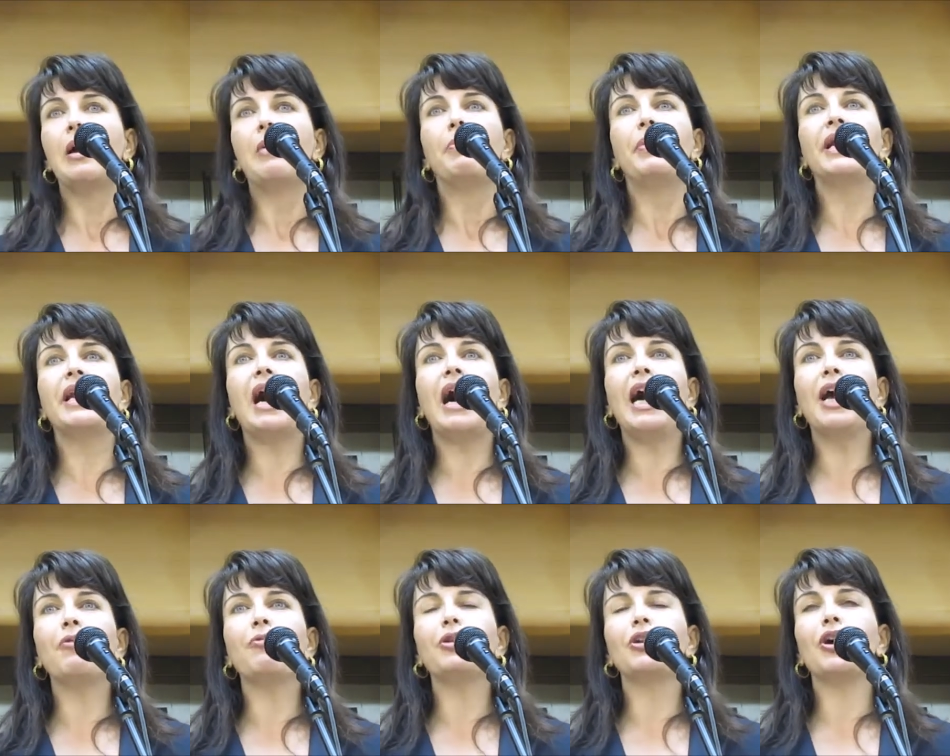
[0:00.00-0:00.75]
But
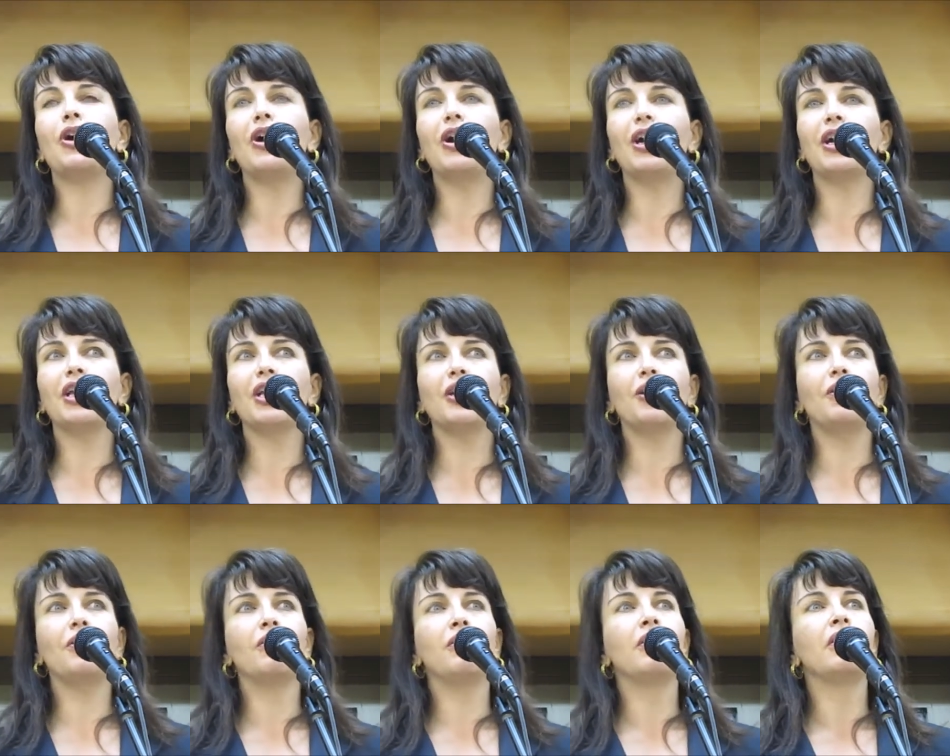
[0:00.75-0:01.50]
I would
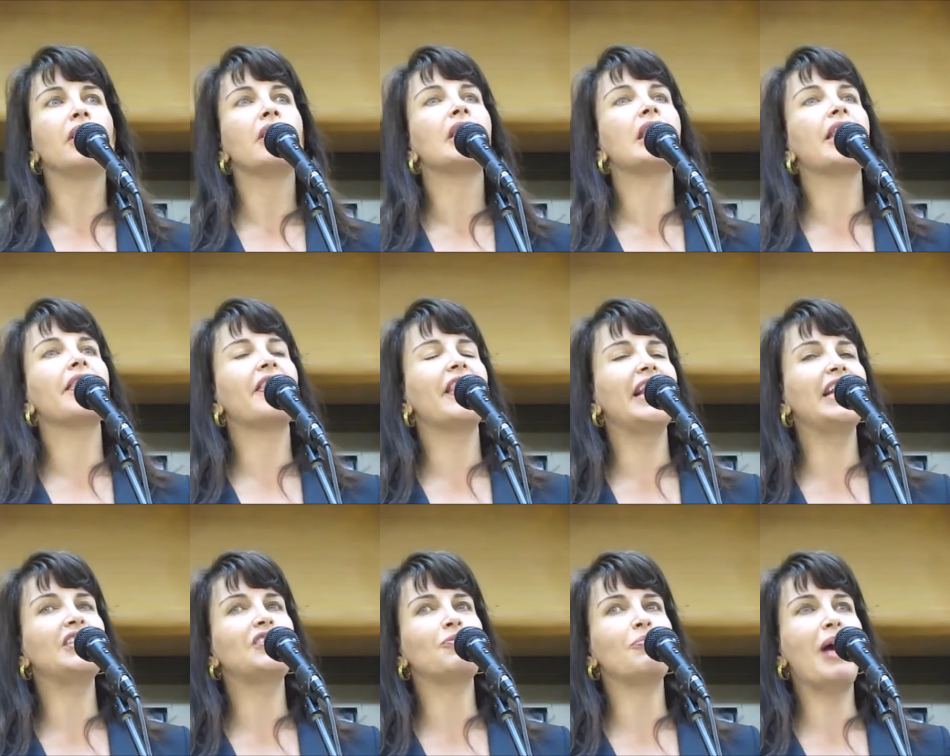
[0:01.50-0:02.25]
argue that
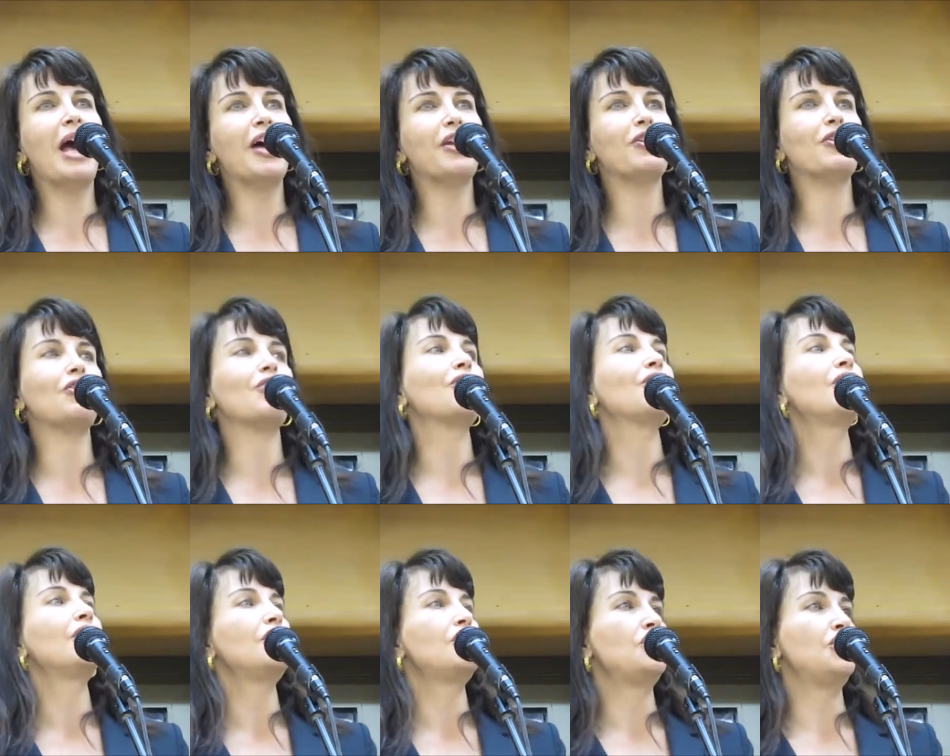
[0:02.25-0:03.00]
these
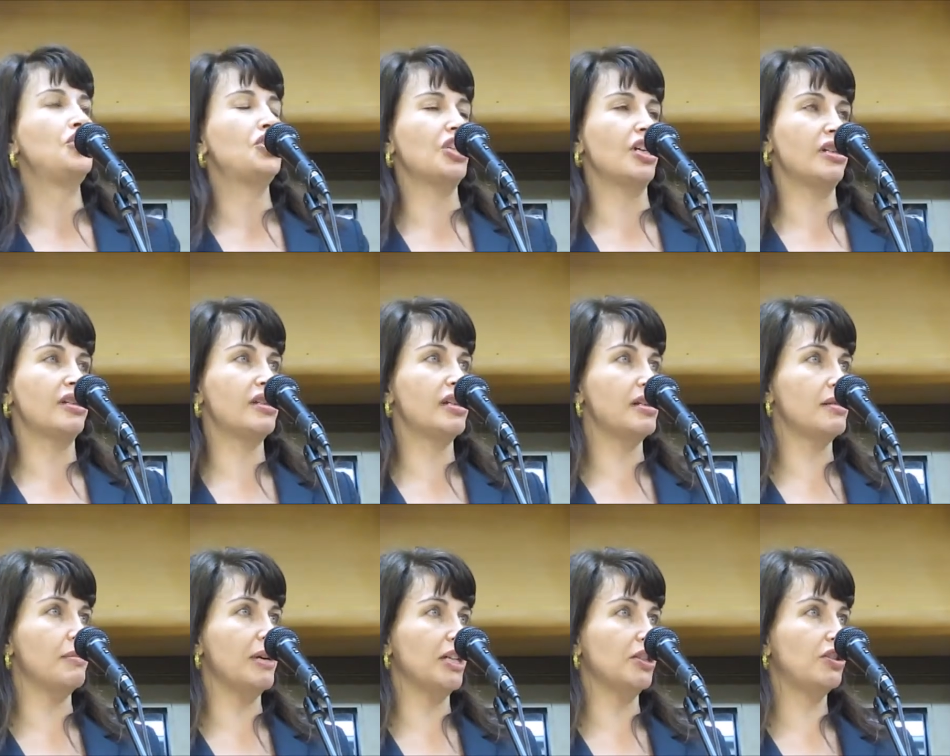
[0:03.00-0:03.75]
matter just
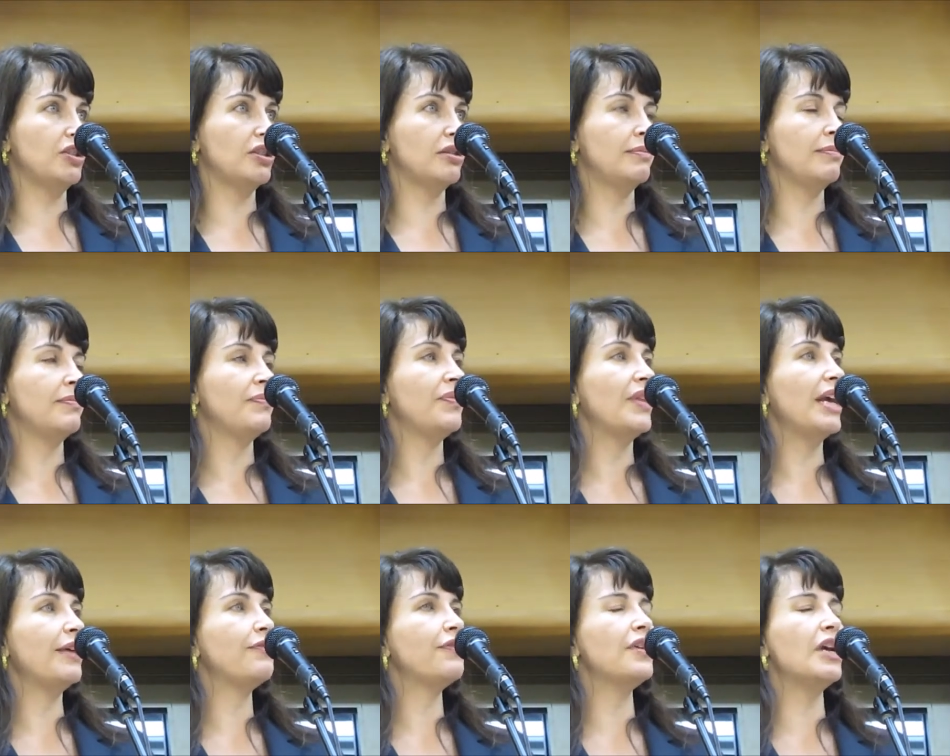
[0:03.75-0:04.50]
as much,
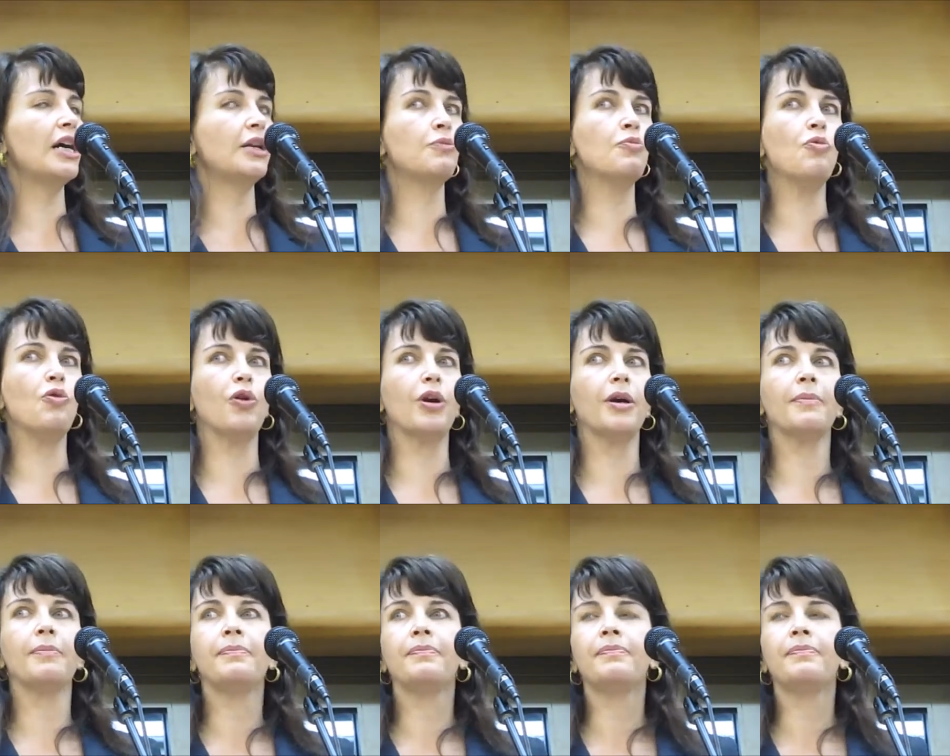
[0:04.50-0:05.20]
if not more.